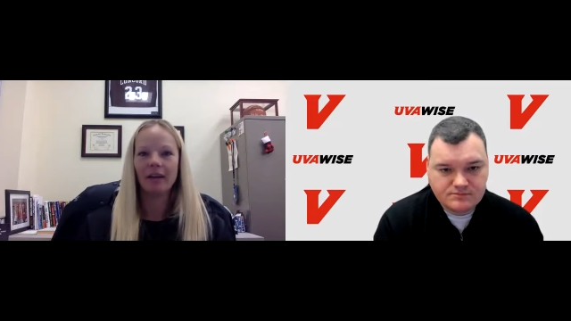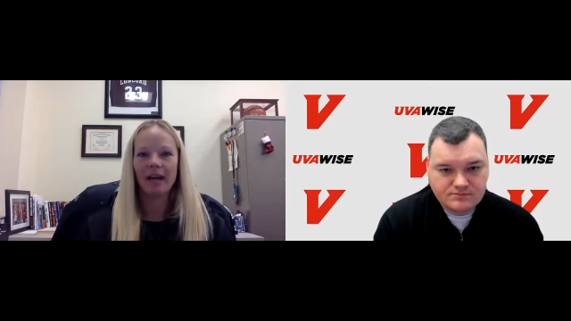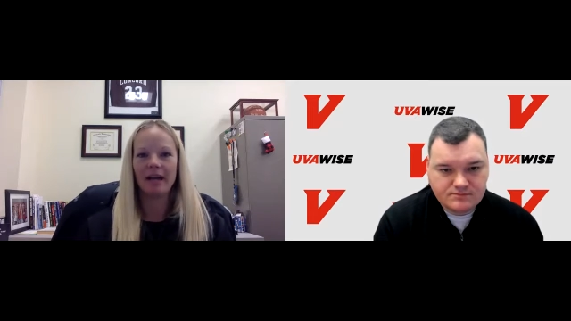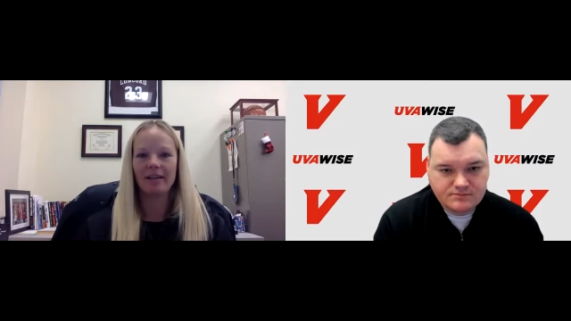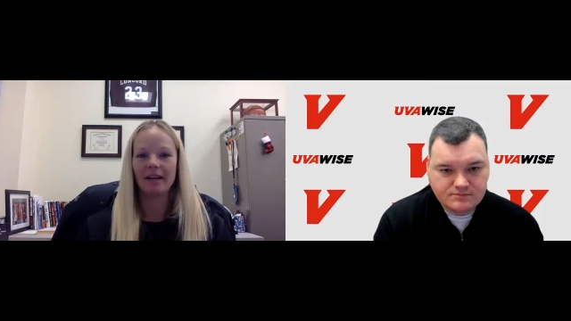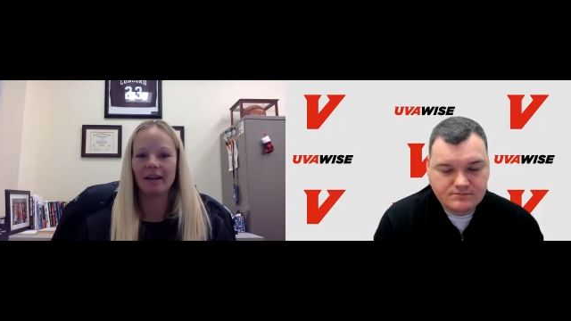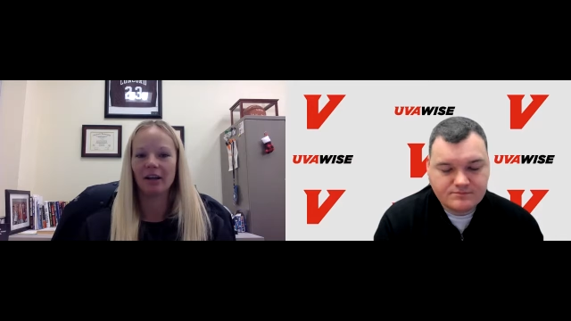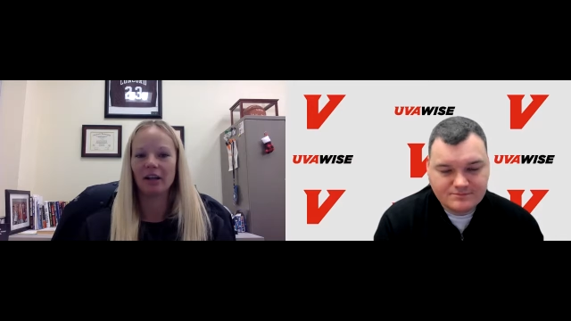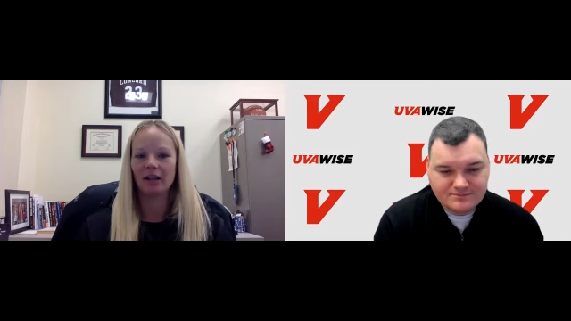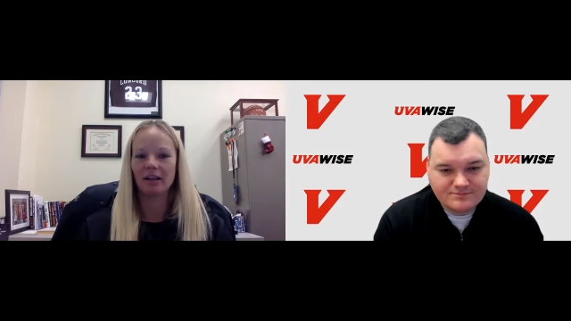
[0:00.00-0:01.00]
Speaker 1: eight, nine
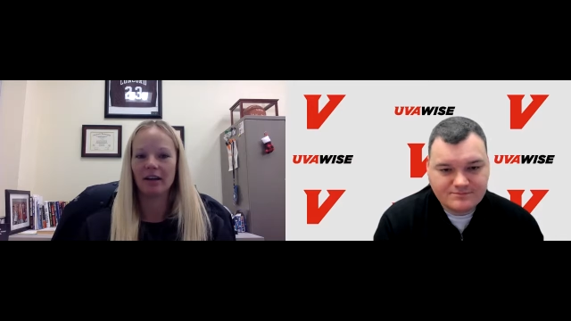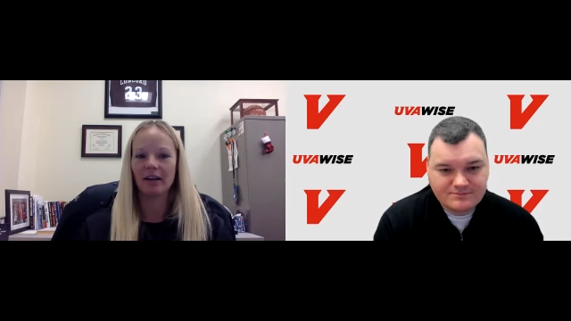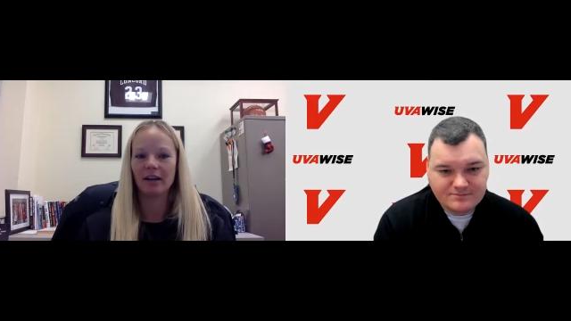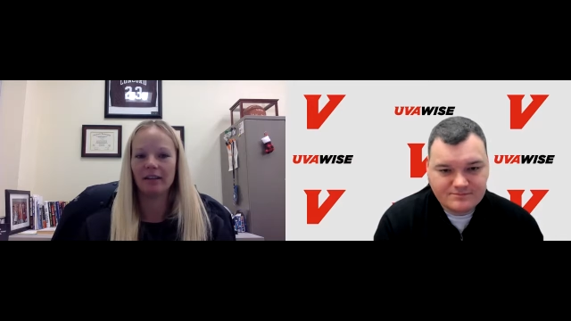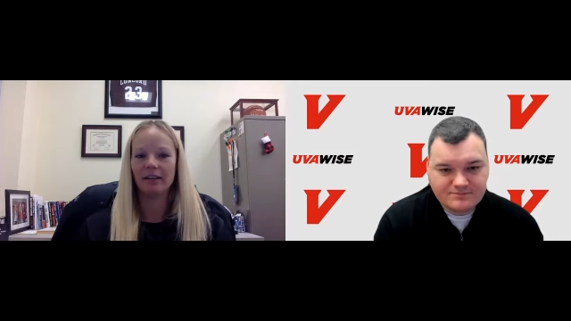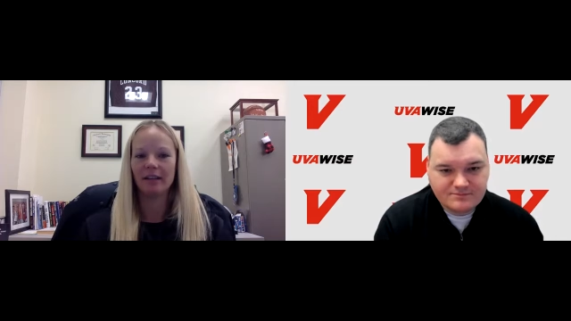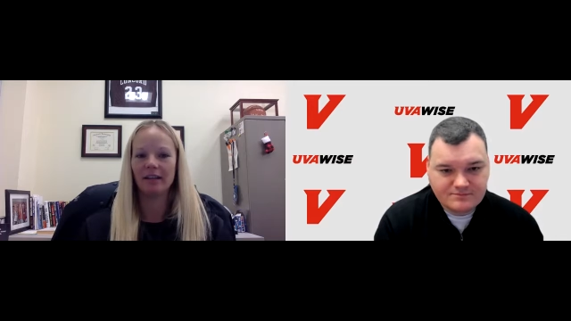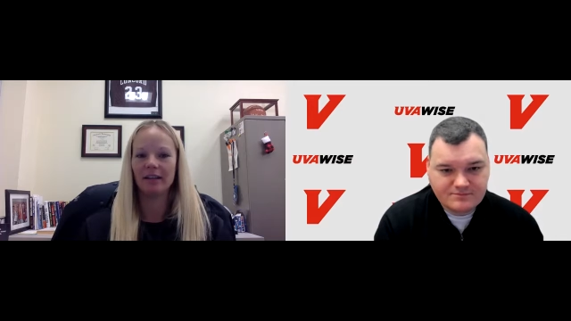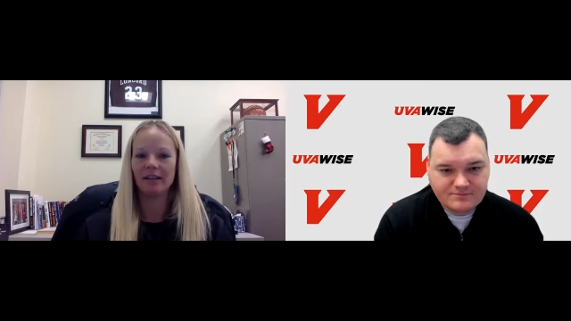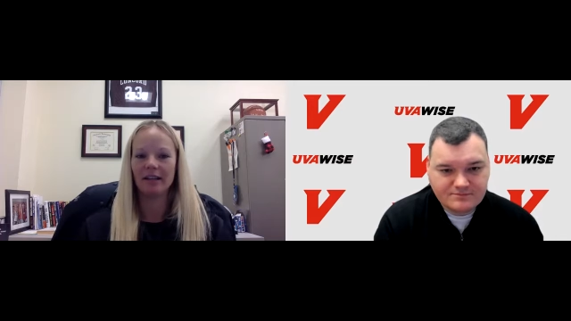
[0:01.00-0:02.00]
o'clock at night, and
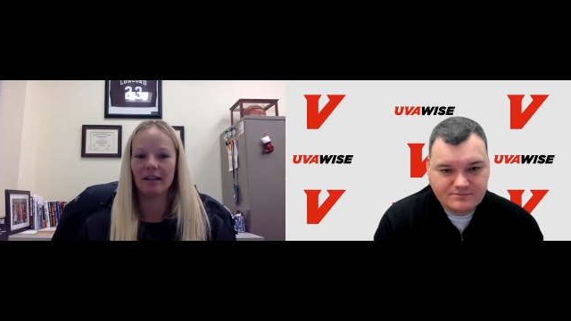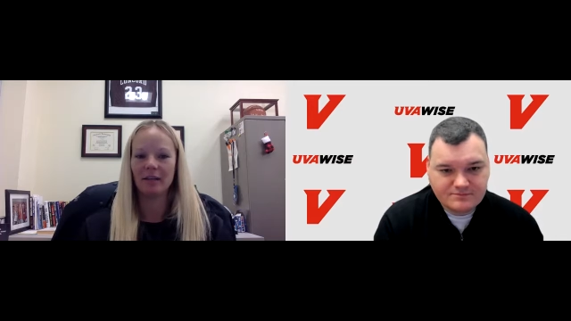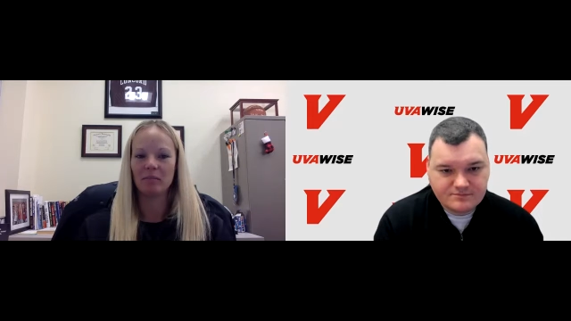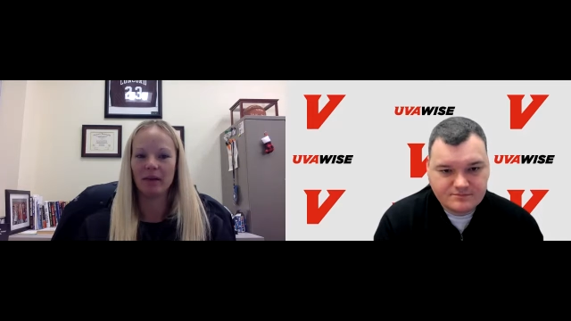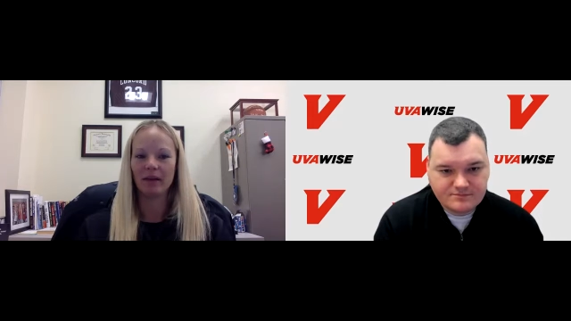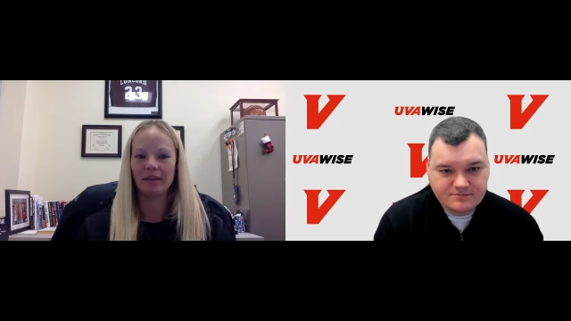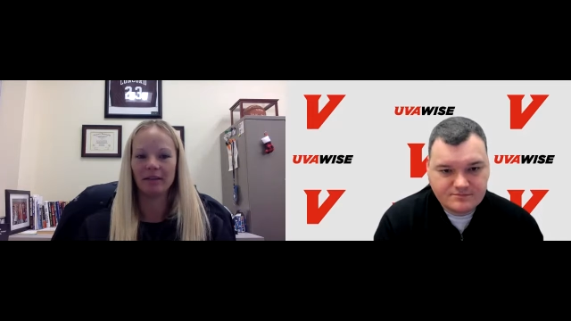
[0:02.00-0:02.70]
then getting in bed.